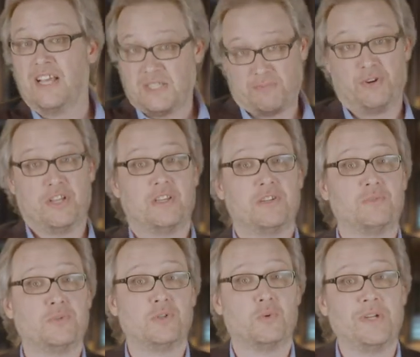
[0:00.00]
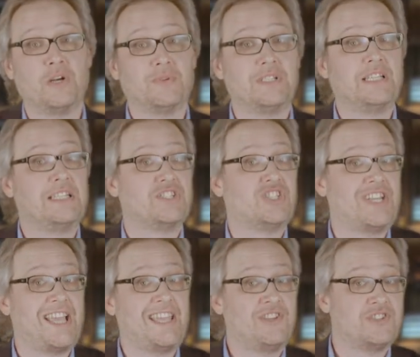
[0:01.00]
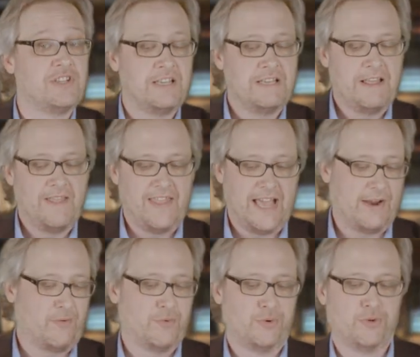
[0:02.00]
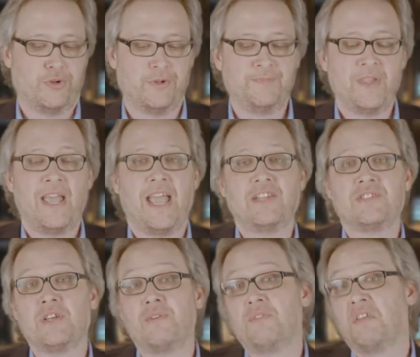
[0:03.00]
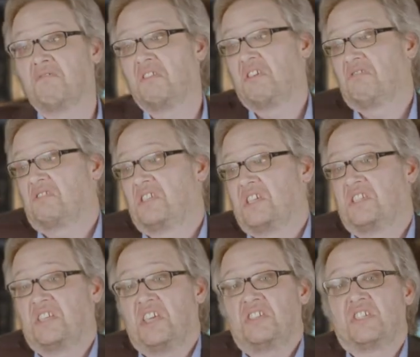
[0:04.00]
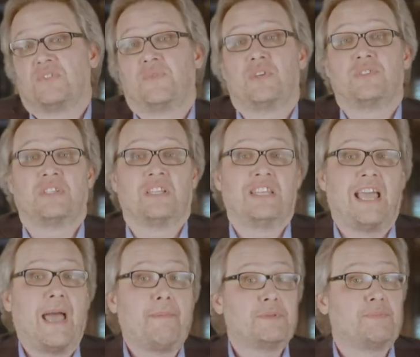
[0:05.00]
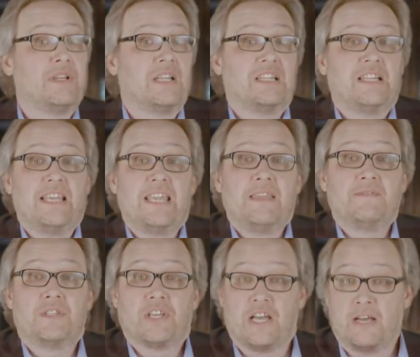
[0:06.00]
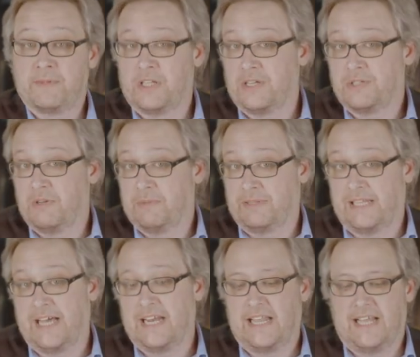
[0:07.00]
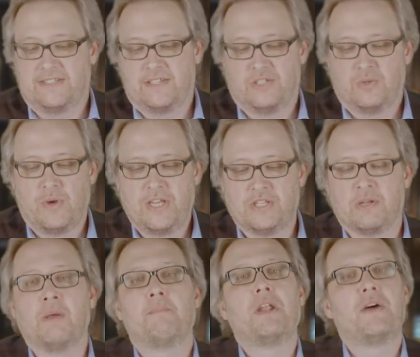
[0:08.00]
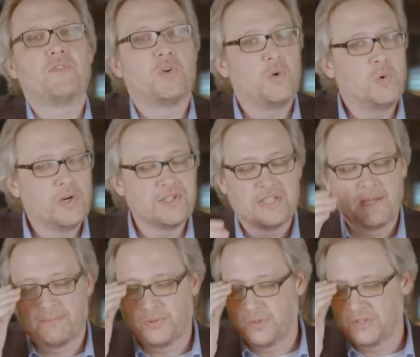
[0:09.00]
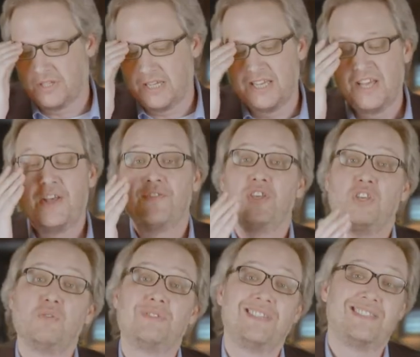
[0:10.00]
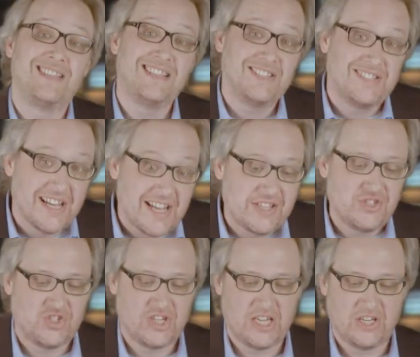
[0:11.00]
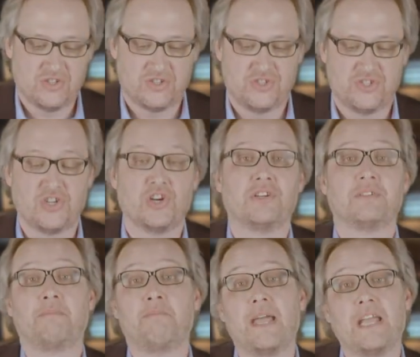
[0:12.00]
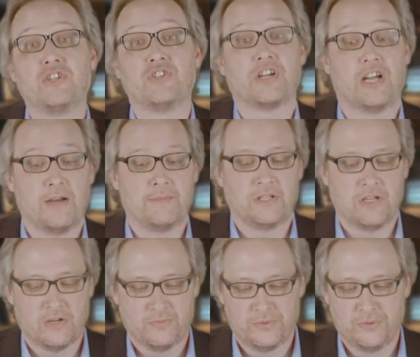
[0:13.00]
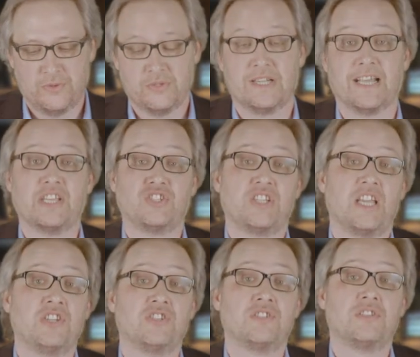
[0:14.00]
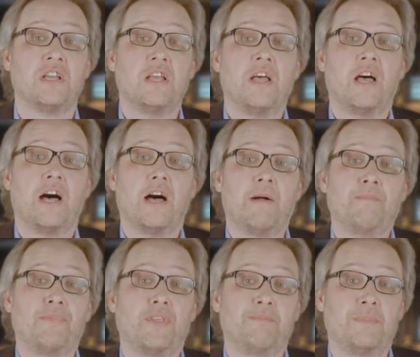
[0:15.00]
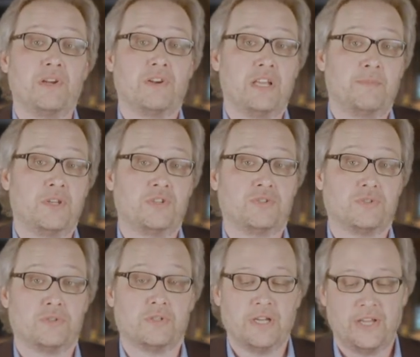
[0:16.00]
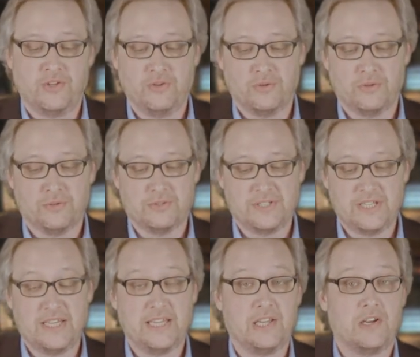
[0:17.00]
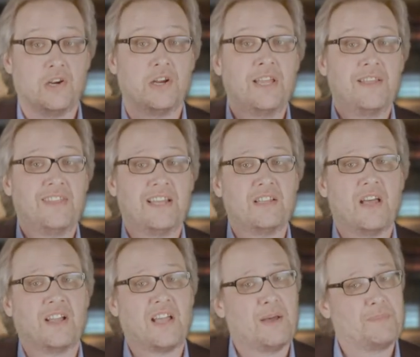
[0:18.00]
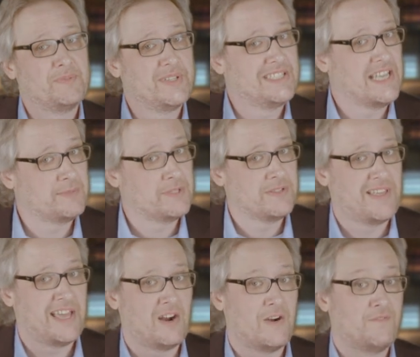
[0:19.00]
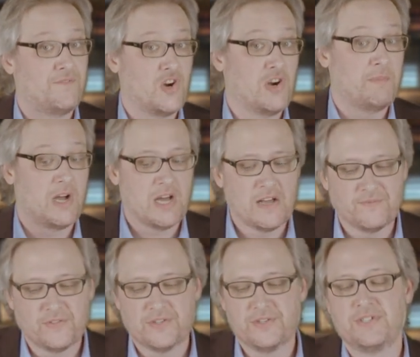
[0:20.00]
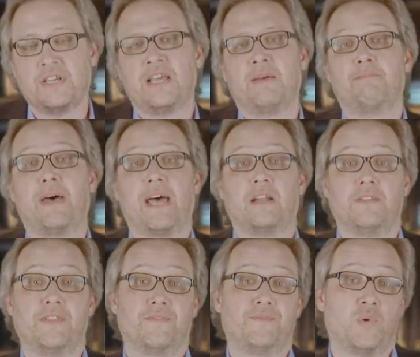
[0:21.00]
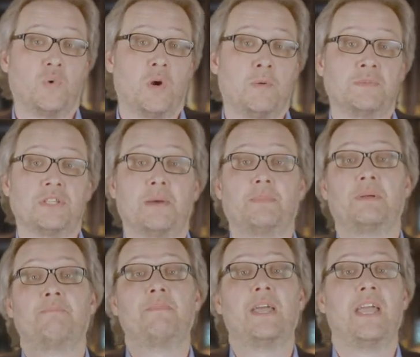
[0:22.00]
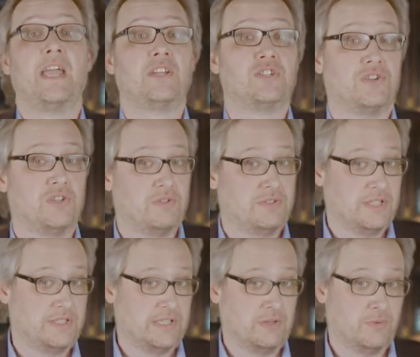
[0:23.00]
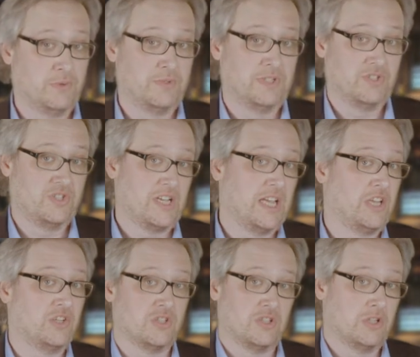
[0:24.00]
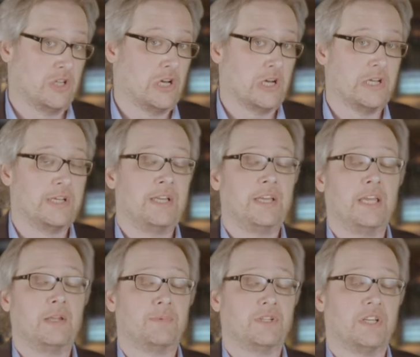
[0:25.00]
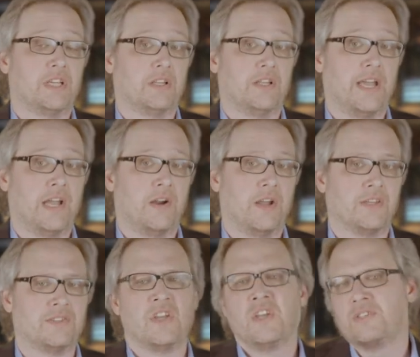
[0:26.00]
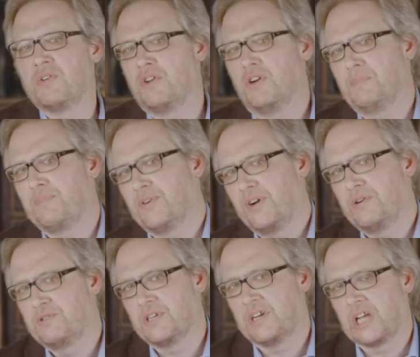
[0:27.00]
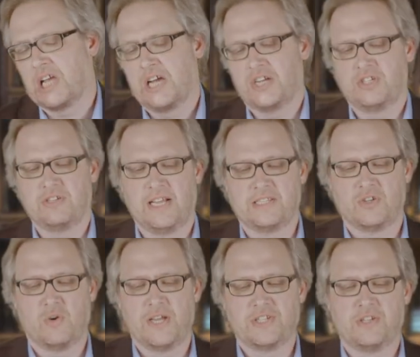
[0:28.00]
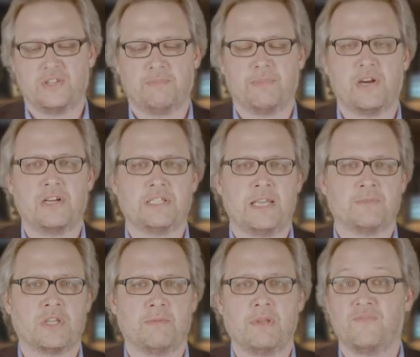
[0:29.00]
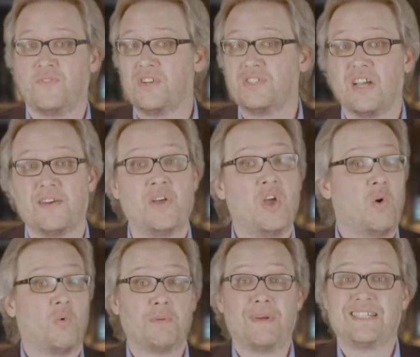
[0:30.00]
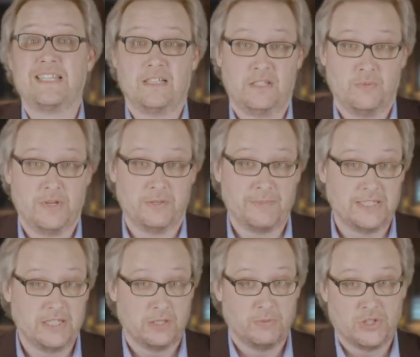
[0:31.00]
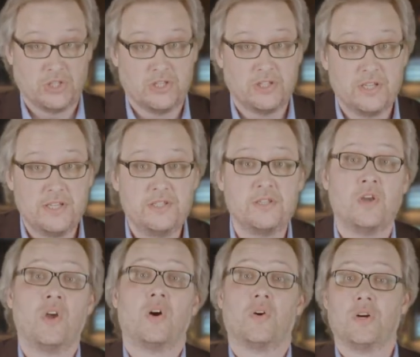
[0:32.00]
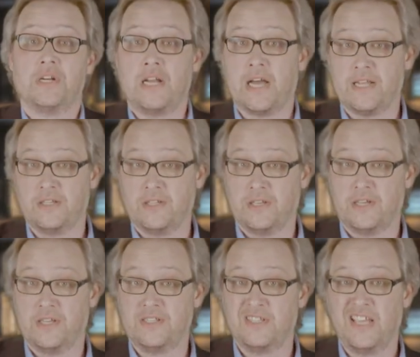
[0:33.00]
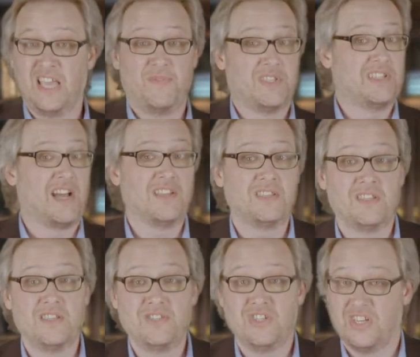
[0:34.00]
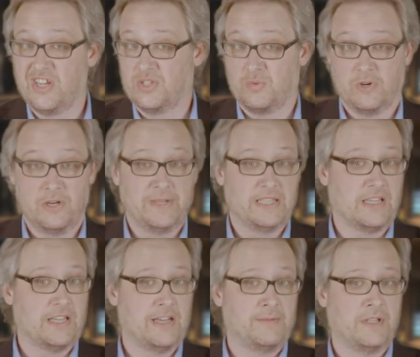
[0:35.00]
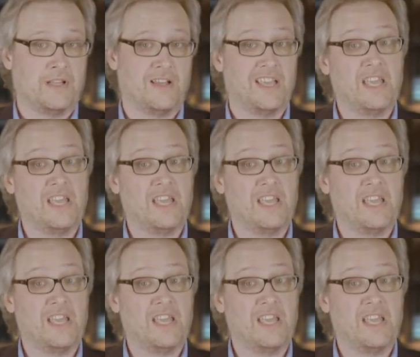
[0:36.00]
That's a pretty good rule. We don't really need to change that rule. And so the UCC just fills in gaps, but it leaves the common law to apply to that situation. But of course, importantly, the UCC does change certain major common law rules, like it changes the mirror image rule, and you'll see here that a couple of examples of that are firm offers, battle of the forms, a couple of major UCC rules that change the law in particular areas. So your approach on a contracts question on the bar exam is going to be, first off, what am I dealing with? Am I dealing with goods or not goods? If it's not goods, you just worry about the common law.